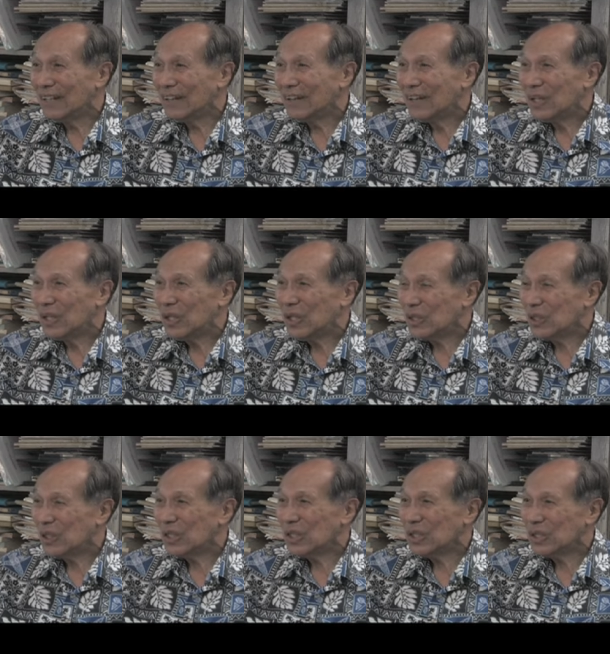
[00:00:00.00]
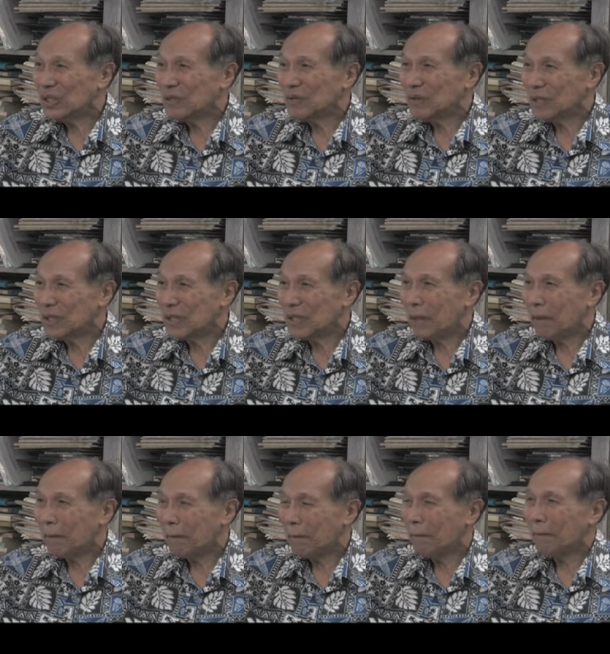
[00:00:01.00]
Wow. Isn't that something?
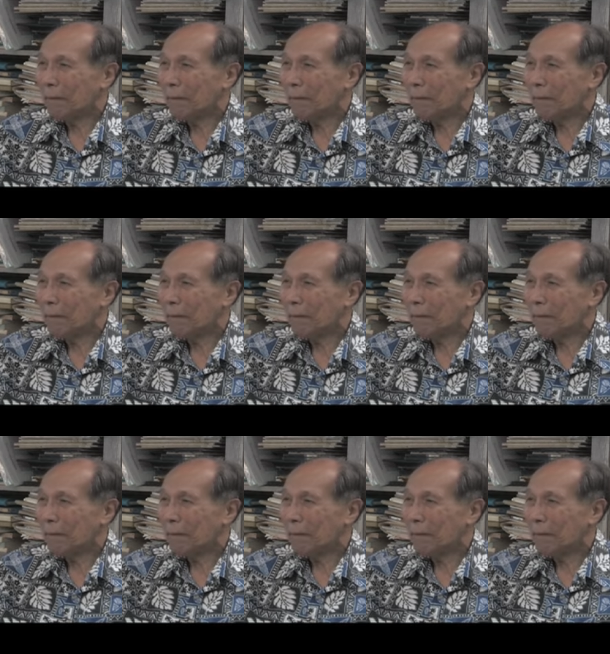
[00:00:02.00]
Yeah, that